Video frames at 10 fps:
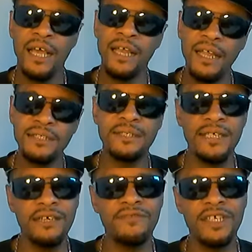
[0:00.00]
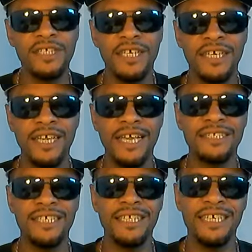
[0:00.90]
Let's see if this
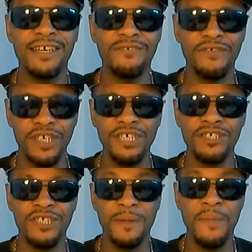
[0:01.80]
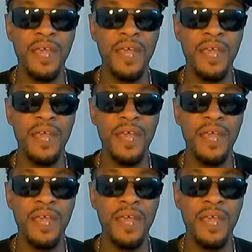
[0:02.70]
gains any footage.